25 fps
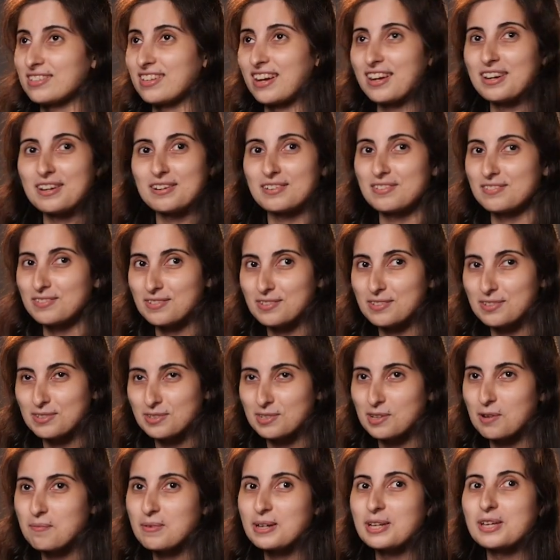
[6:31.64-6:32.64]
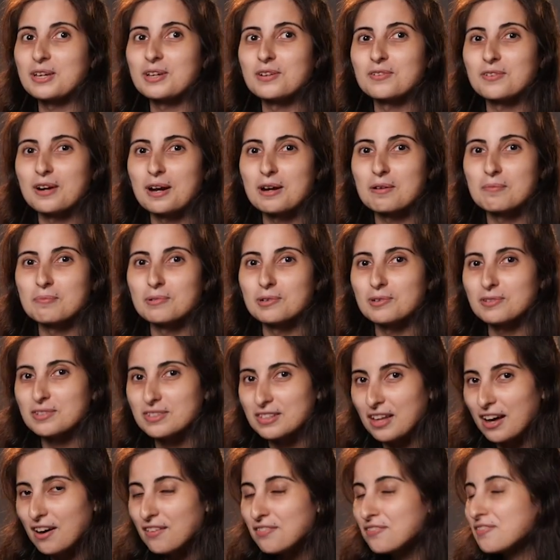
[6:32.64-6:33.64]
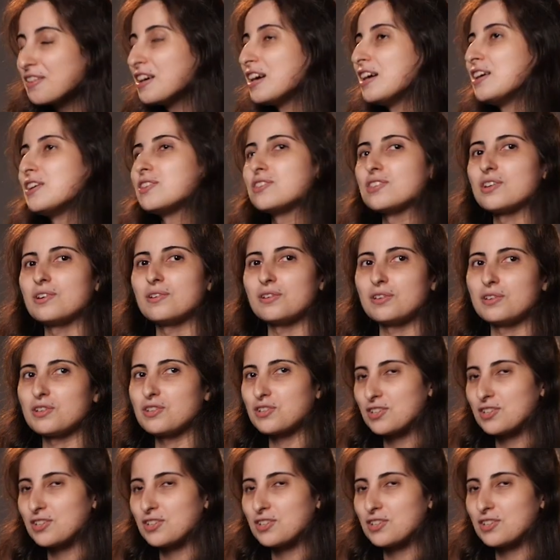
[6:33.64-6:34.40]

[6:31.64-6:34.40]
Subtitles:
done so many incredible stuff. So you